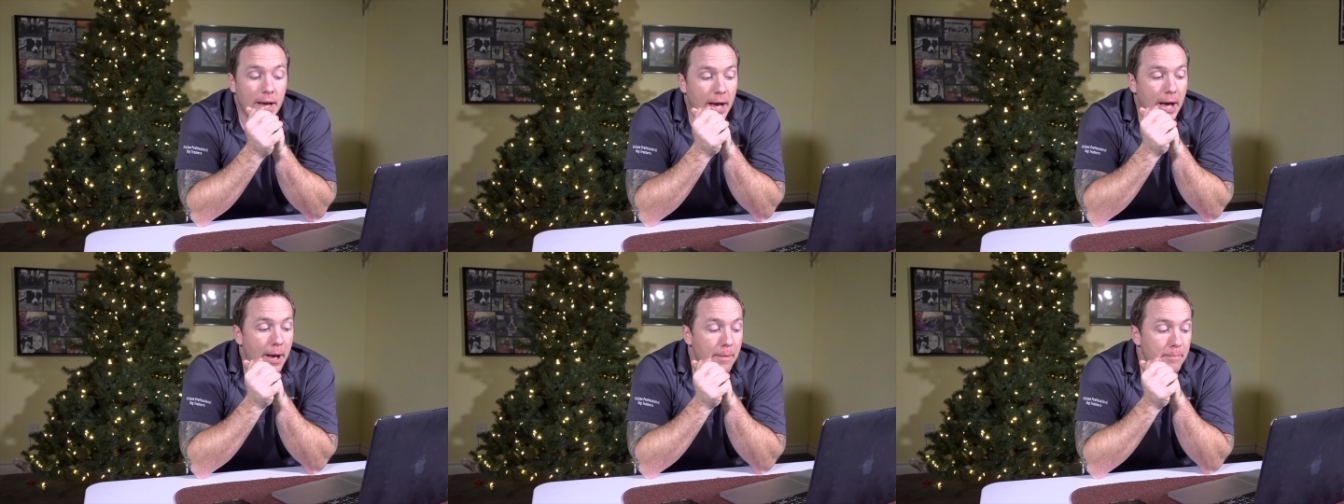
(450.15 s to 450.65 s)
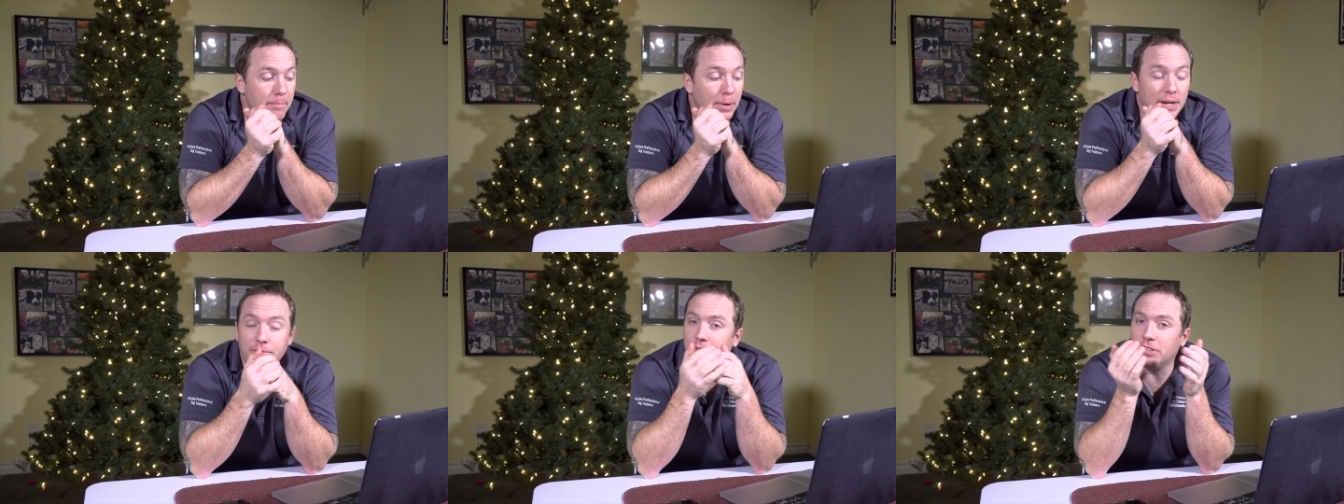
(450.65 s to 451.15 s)

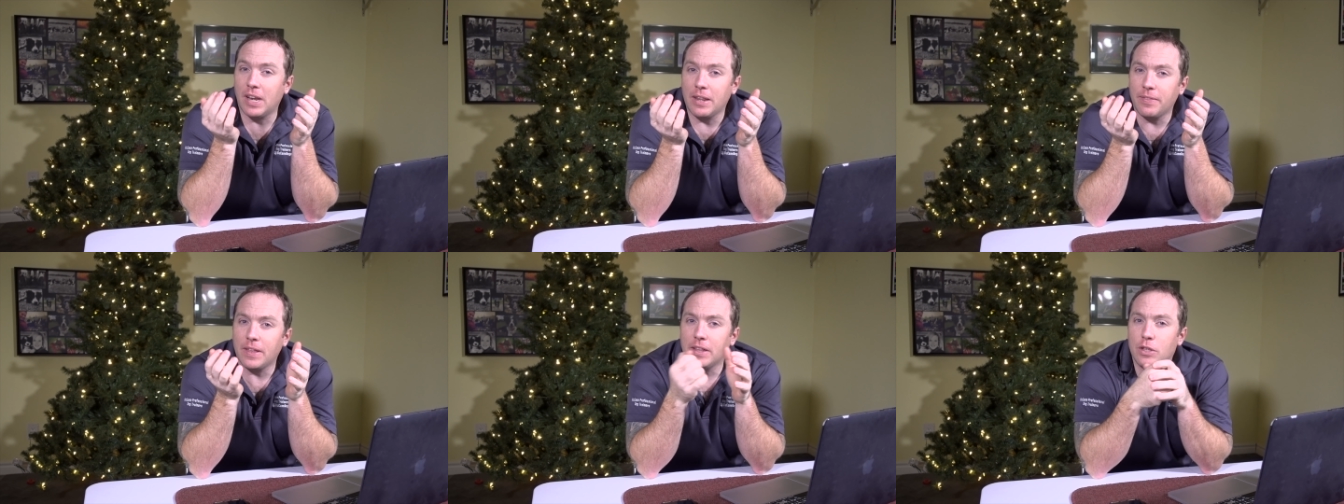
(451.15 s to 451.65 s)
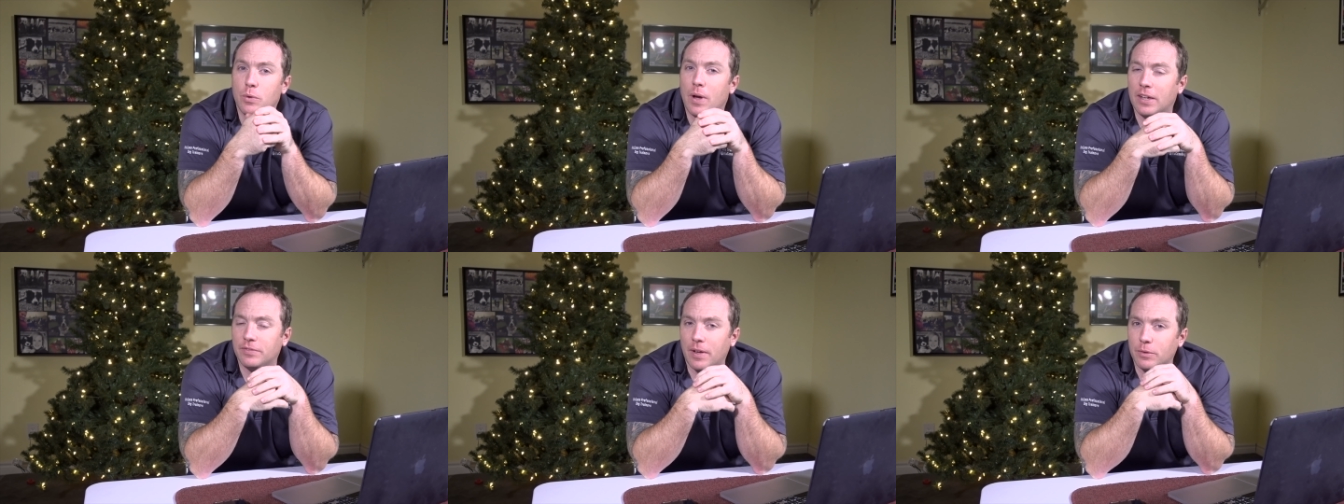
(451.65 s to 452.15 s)
But if there's anything that you
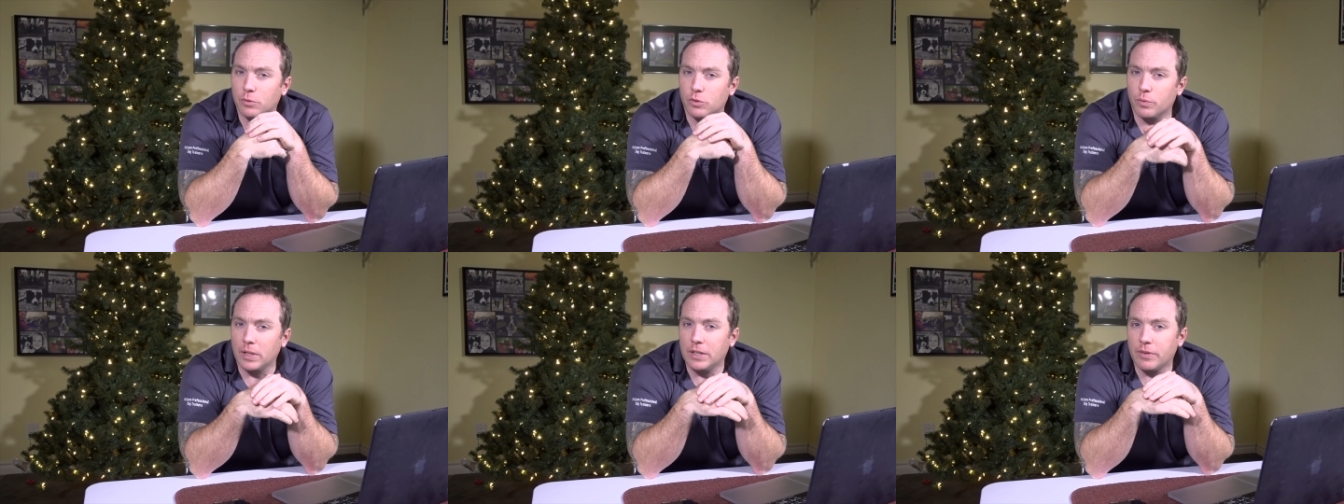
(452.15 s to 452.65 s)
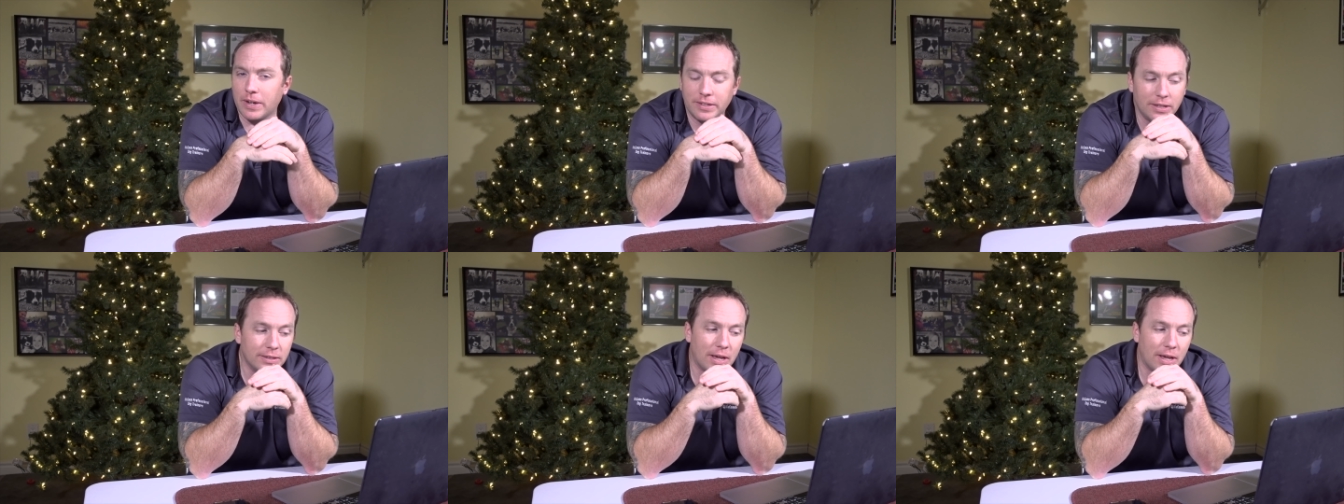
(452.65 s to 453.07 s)
guys found that was a really great deal,